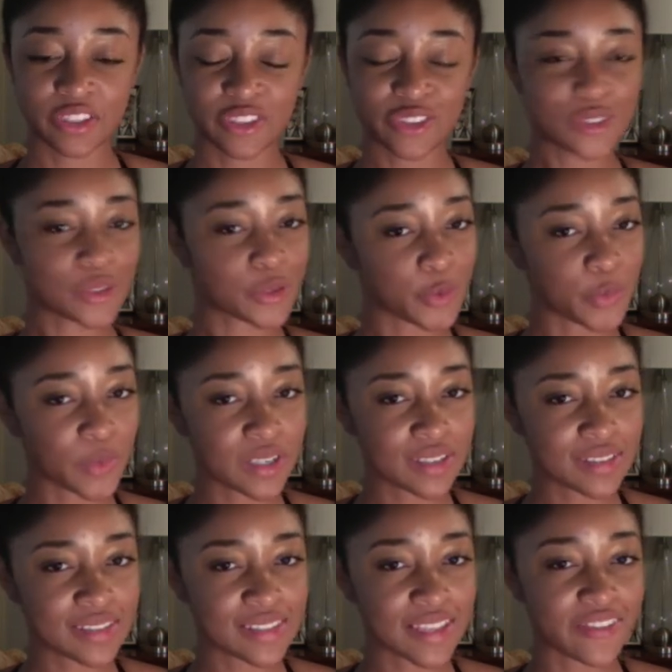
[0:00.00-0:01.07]
2
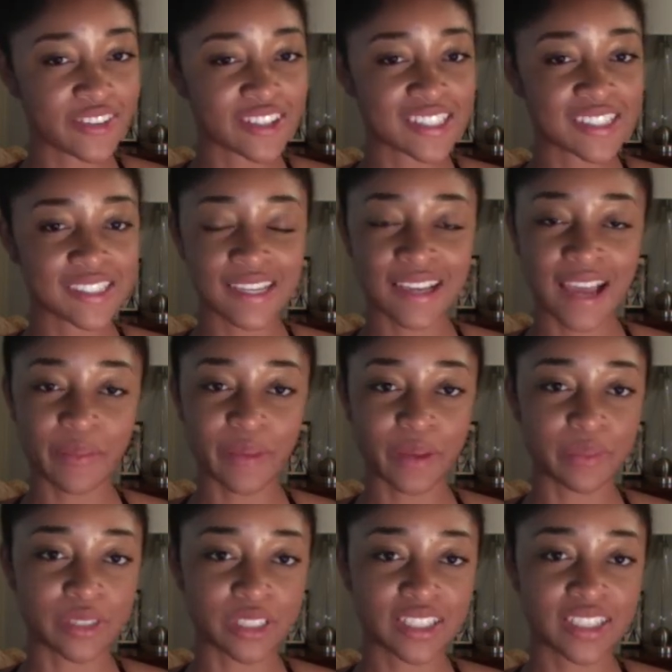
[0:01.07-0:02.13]
months, ever since I got my
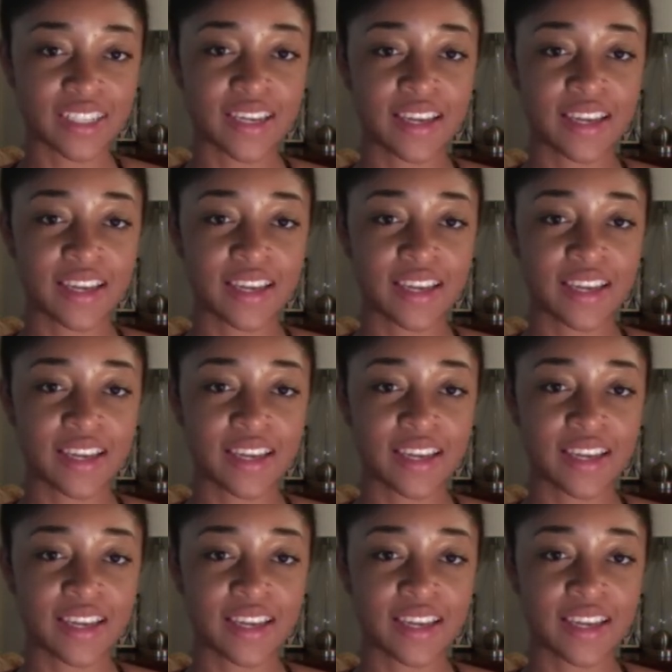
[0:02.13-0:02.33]
book.